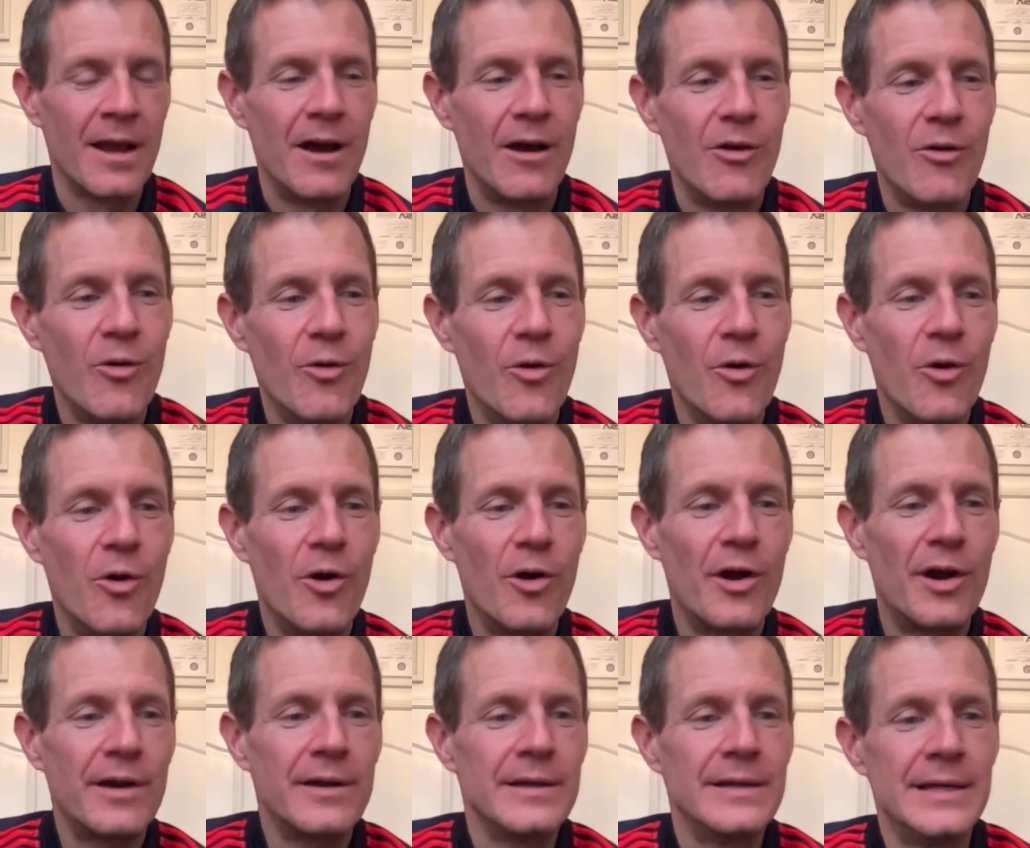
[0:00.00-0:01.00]

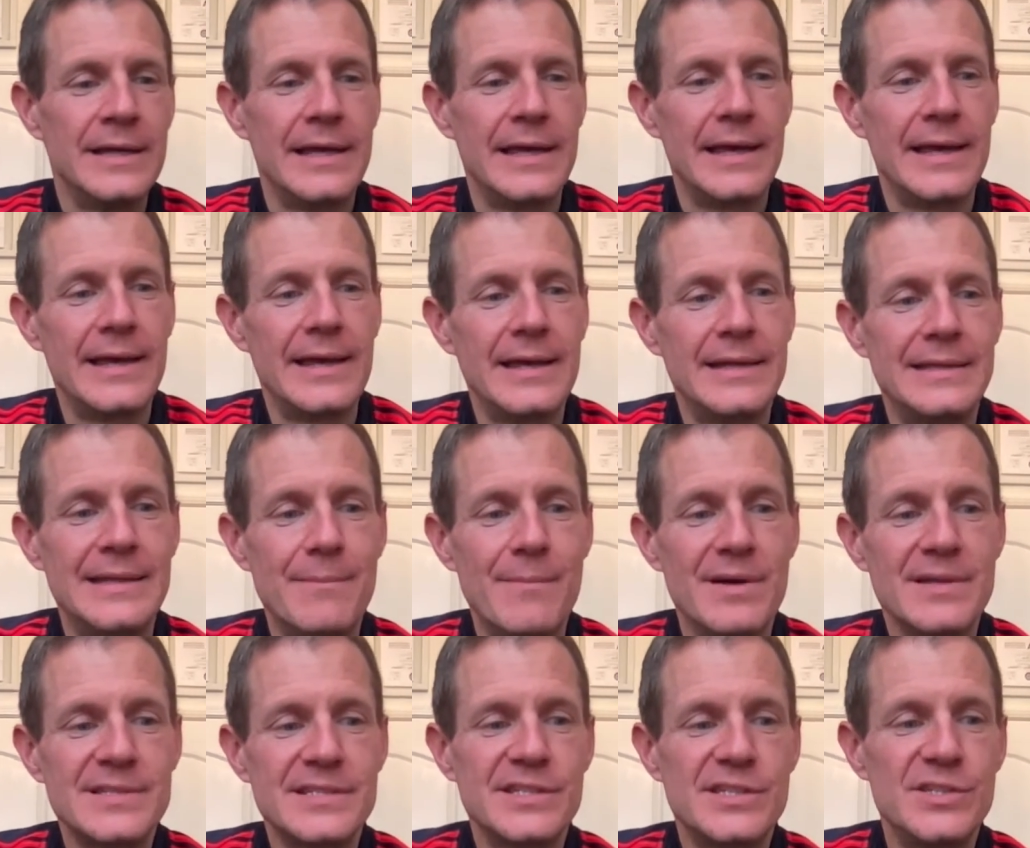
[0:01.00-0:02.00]
Or the
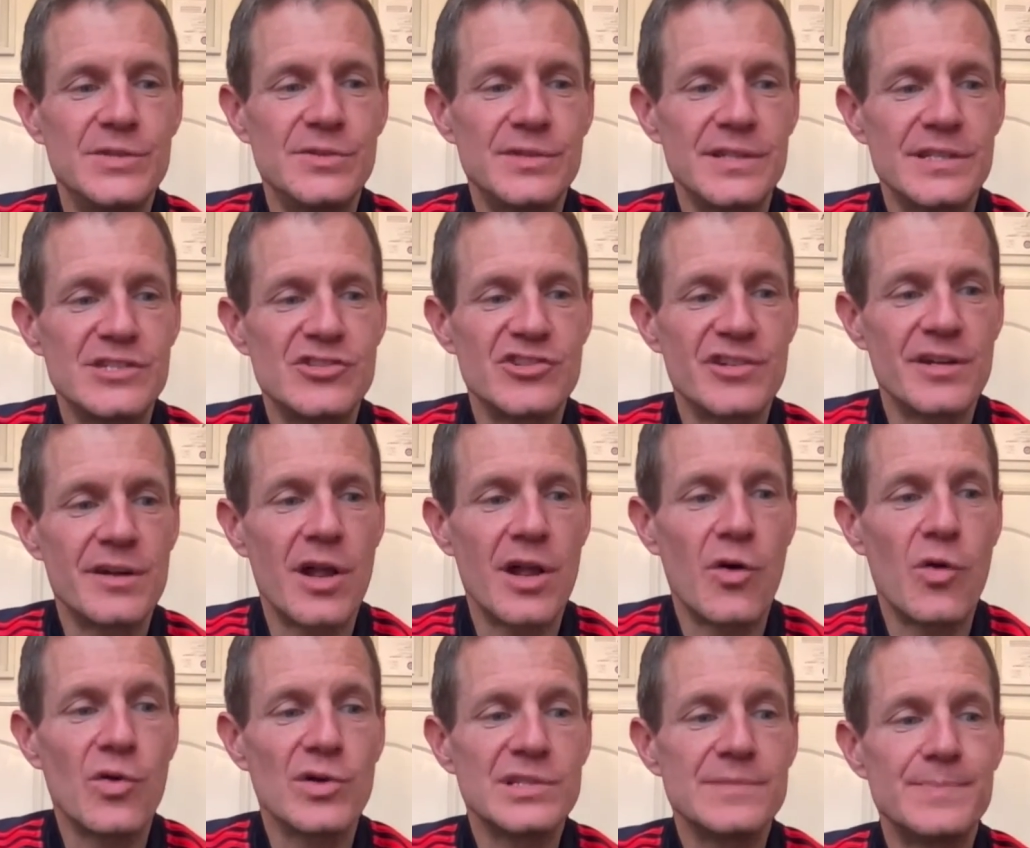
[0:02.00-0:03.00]
Massachusetts General
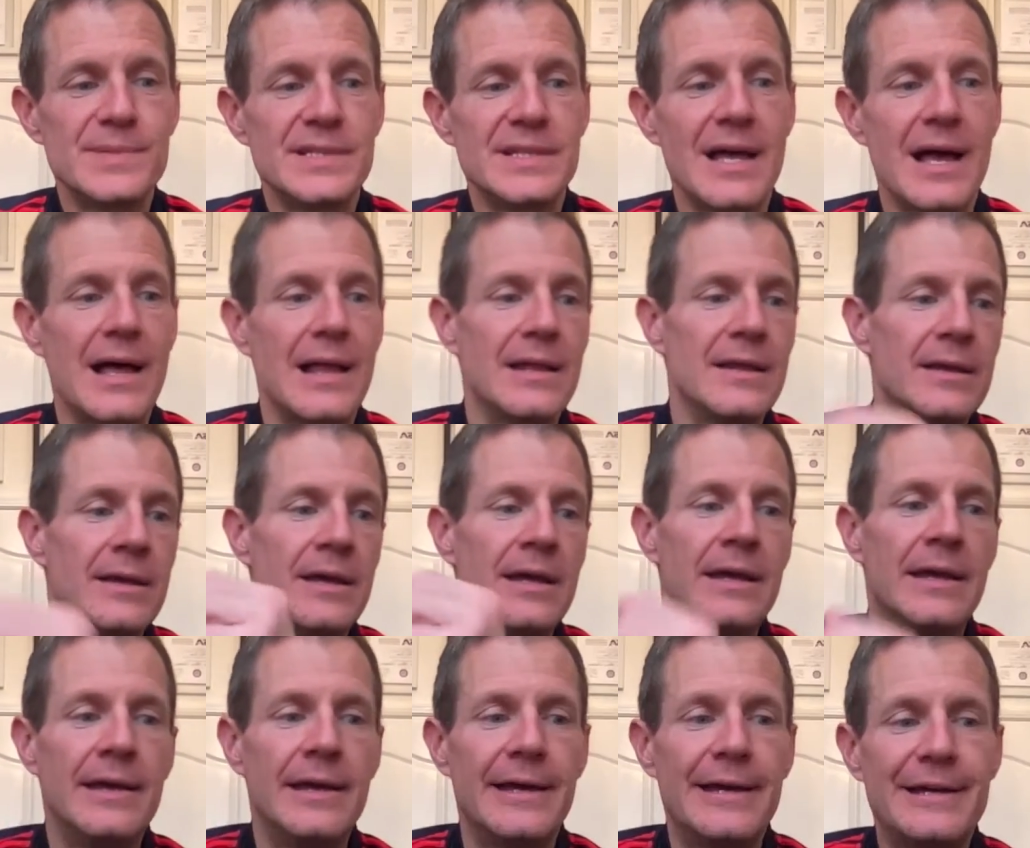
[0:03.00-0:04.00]
Hospital
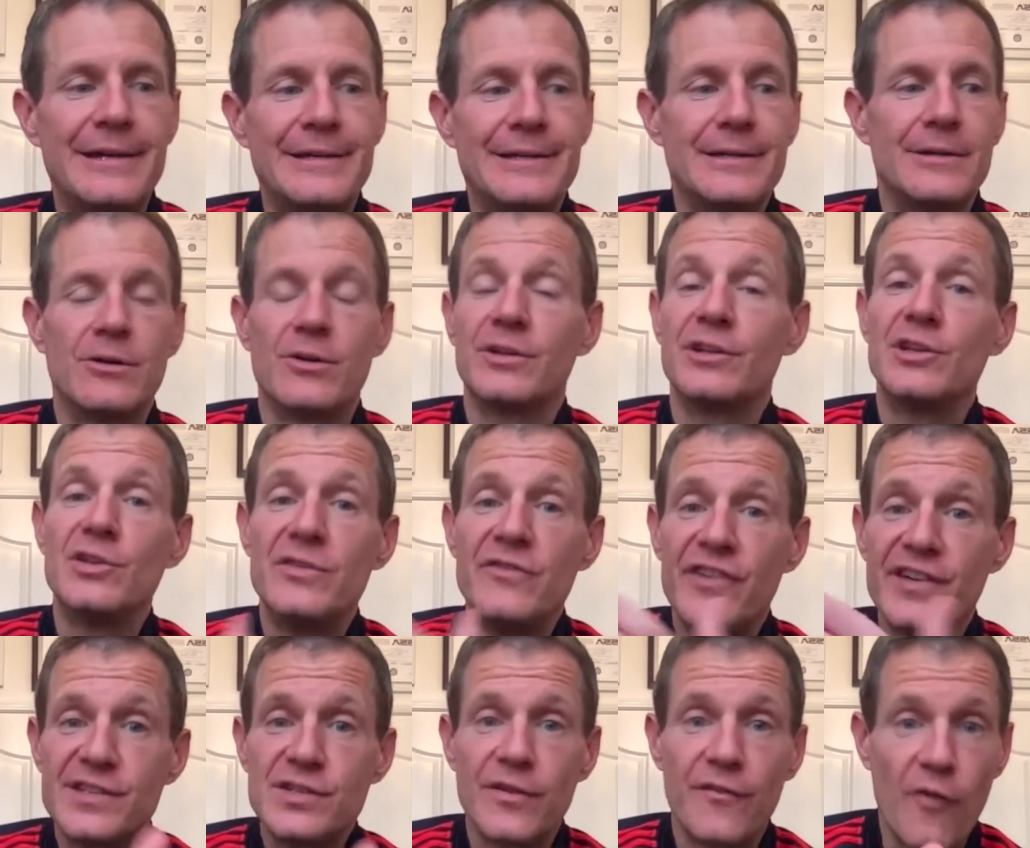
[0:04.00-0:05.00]
or the
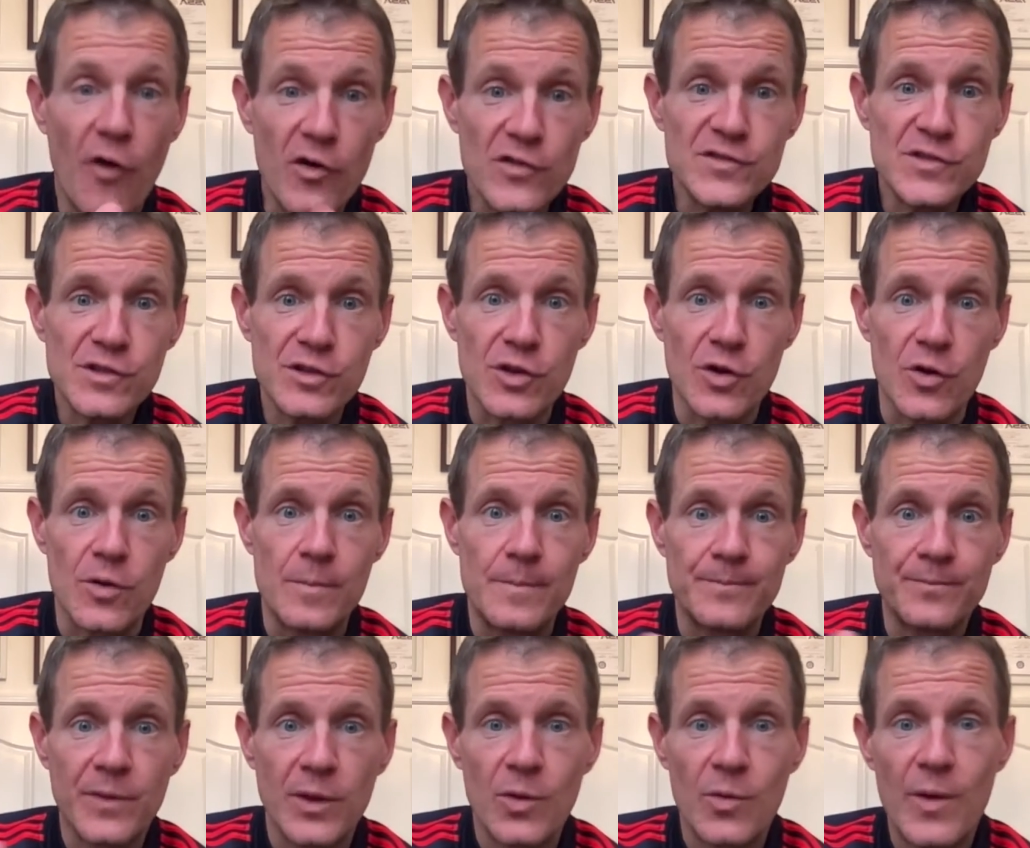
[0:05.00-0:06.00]
University of Oslo,
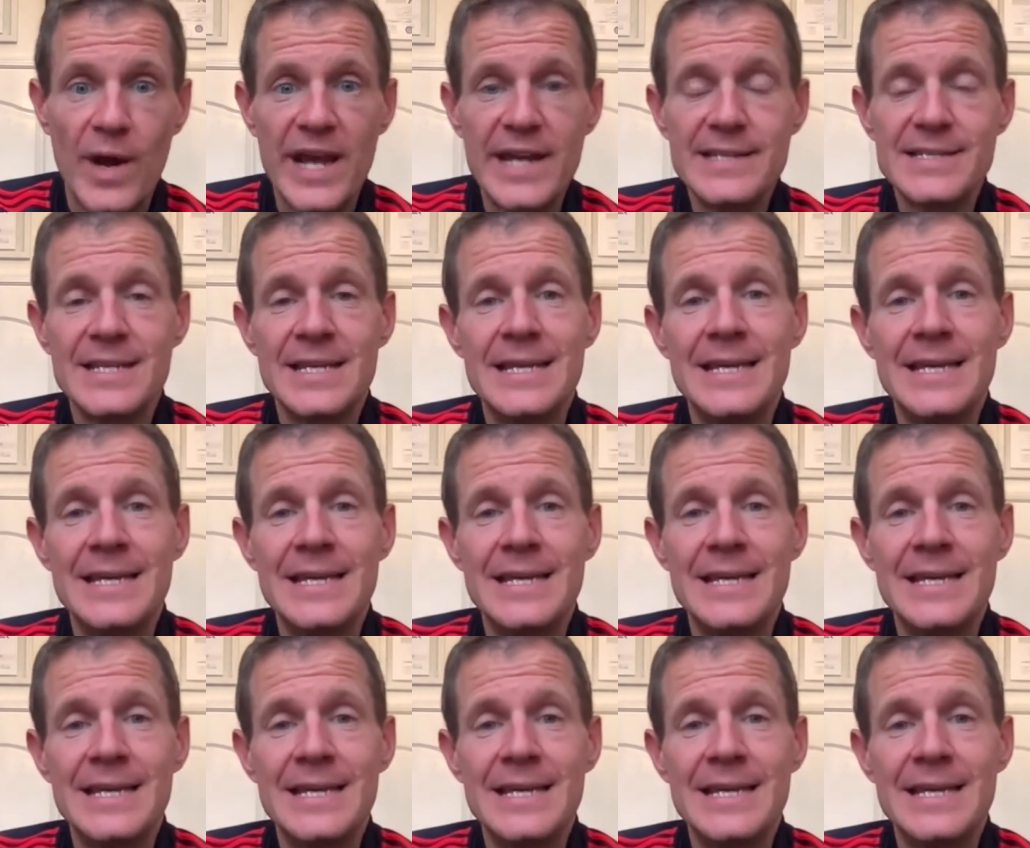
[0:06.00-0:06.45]
right?